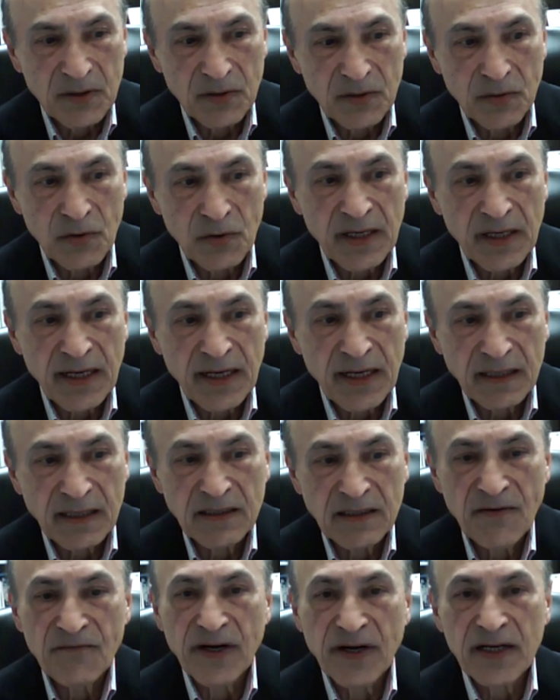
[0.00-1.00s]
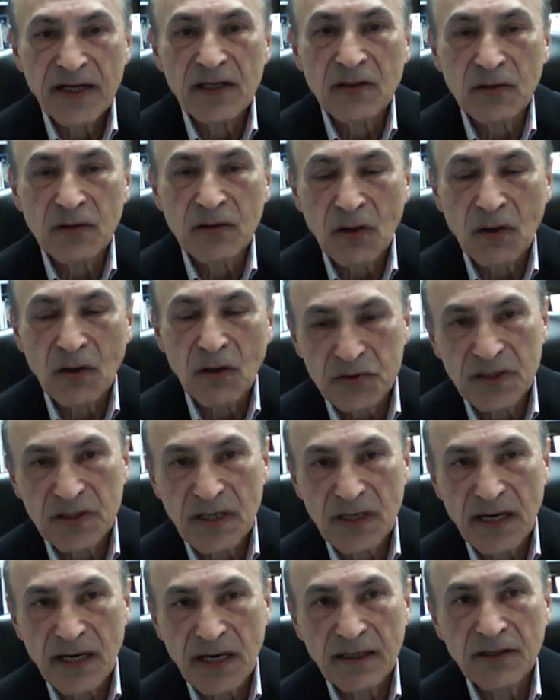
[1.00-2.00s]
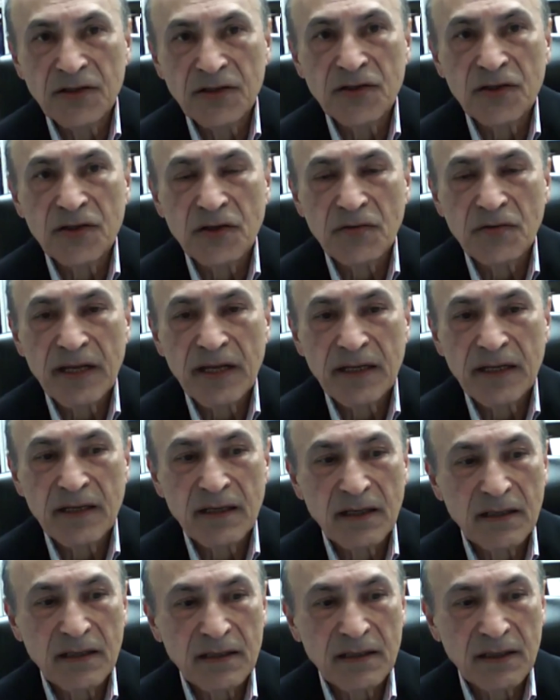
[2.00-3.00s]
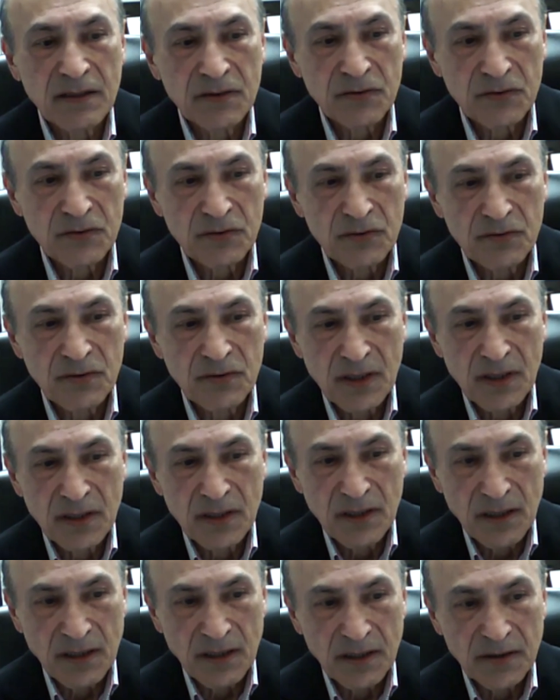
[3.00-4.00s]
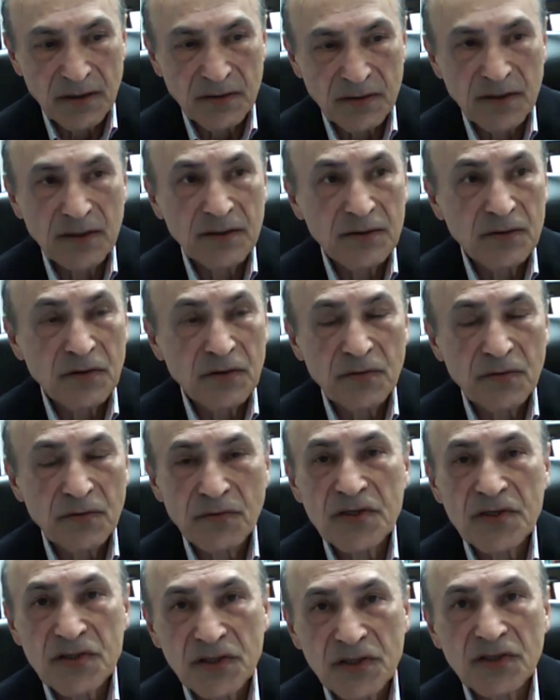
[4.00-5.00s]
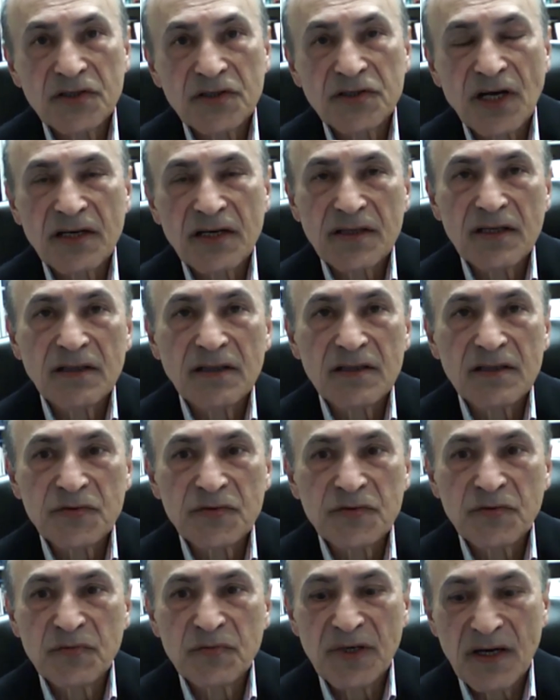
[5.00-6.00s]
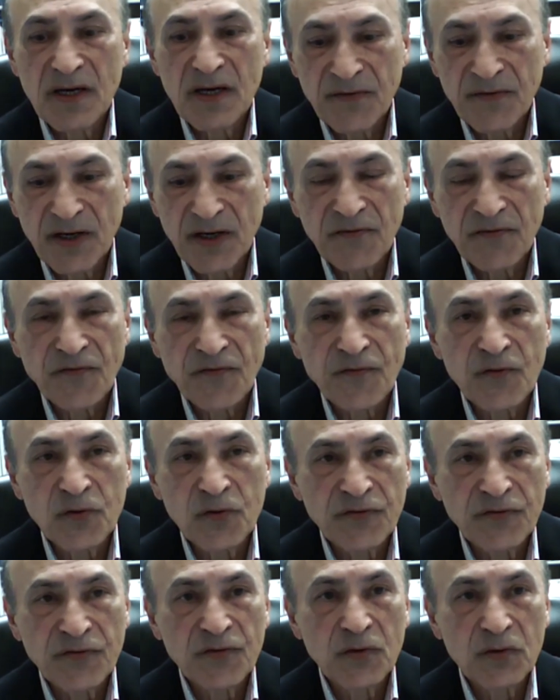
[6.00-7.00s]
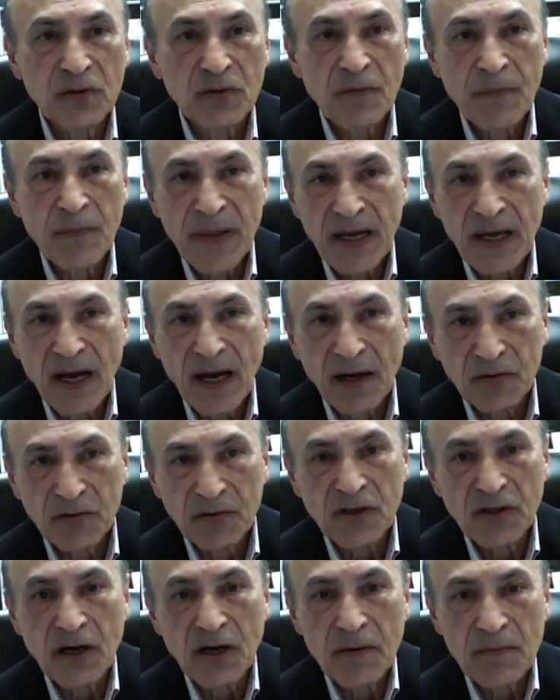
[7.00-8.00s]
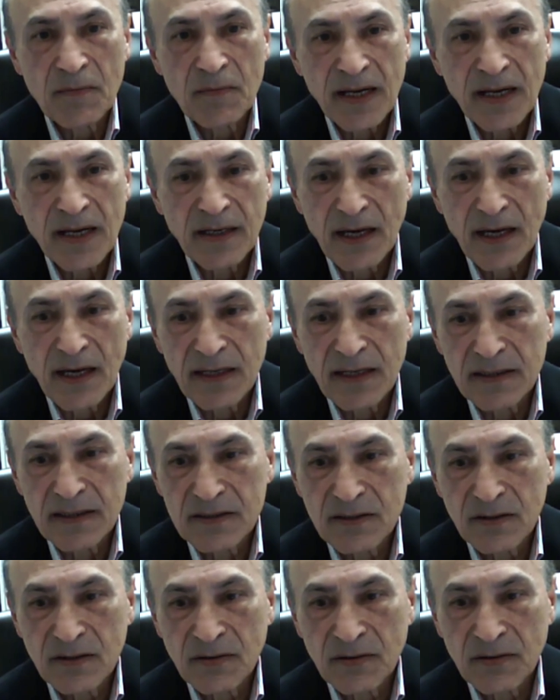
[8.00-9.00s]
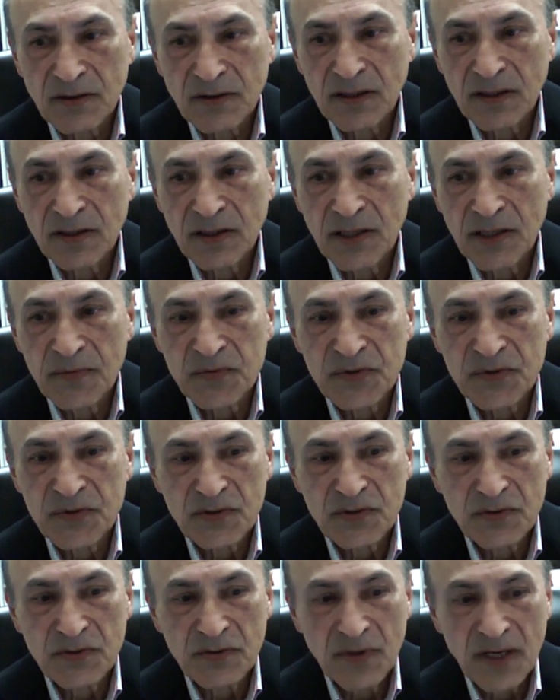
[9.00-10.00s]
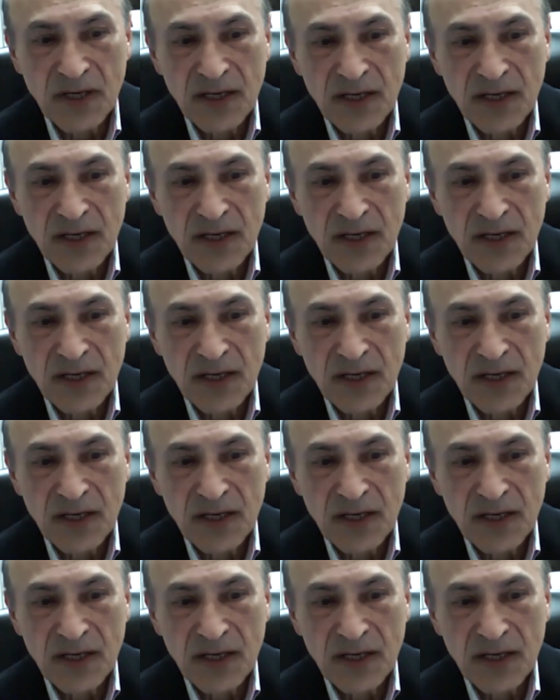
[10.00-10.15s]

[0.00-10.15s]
looking at them very closely and integrating it into your research, I think this would be a very fruitful outcome, and so it keeps you